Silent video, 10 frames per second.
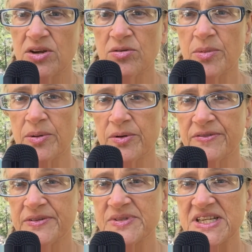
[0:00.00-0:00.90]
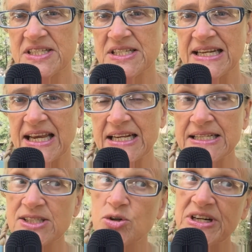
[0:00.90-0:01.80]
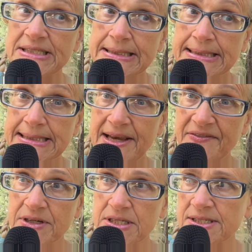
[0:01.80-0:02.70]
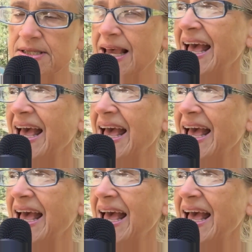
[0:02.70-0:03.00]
couldn't remember if it was 1890s or 1870s.